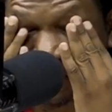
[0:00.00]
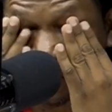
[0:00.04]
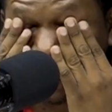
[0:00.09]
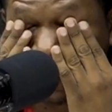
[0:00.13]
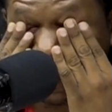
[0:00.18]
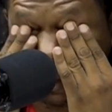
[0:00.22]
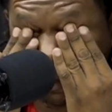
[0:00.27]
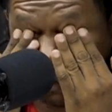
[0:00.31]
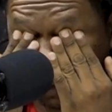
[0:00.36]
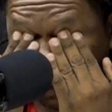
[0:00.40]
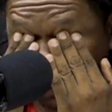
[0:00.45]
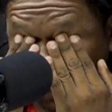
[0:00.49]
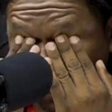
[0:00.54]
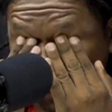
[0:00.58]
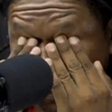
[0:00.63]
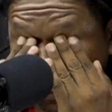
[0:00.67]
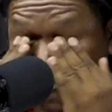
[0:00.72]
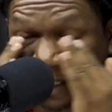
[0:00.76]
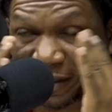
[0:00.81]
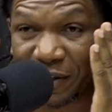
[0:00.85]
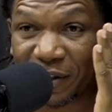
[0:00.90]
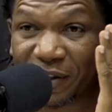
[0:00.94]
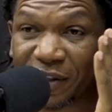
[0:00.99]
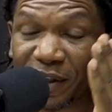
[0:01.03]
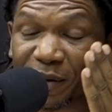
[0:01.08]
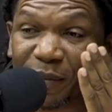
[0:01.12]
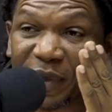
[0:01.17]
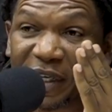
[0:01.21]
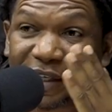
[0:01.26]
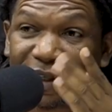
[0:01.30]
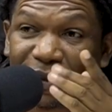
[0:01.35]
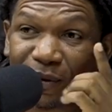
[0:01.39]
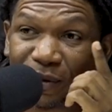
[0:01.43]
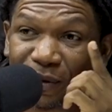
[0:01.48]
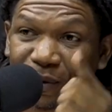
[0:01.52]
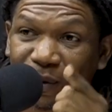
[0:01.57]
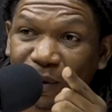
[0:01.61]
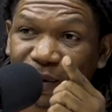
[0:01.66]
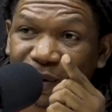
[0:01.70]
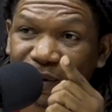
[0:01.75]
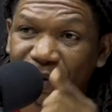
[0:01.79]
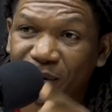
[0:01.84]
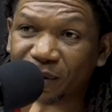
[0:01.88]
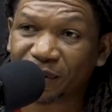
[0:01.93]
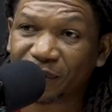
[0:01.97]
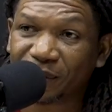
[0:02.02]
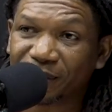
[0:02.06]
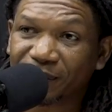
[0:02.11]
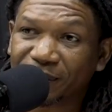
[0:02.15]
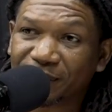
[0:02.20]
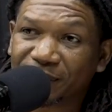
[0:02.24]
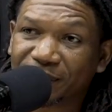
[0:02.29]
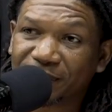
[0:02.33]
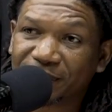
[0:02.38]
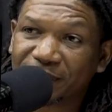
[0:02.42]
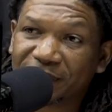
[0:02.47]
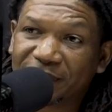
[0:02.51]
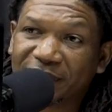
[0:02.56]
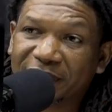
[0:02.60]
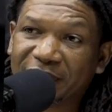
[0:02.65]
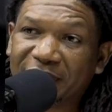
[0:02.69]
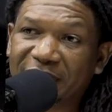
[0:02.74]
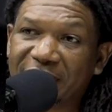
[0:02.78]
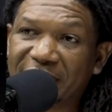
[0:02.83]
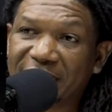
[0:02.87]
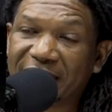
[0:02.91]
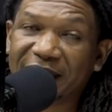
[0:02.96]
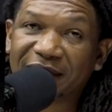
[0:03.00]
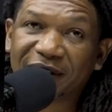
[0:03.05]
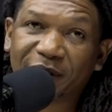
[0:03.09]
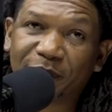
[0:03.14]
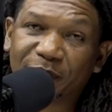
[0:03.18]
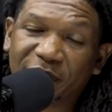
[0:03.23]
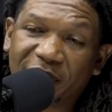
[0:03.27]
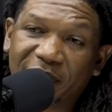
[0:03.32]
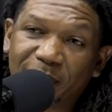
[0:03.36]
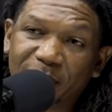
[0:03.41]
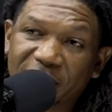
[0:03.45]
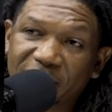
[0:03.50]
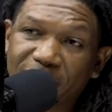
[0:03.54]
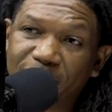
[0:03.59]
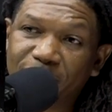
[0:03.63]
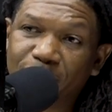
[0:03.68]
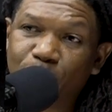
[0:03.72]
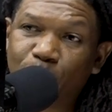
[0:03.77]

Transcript: vulnerably next to somebody who don't know you. And that's a problem.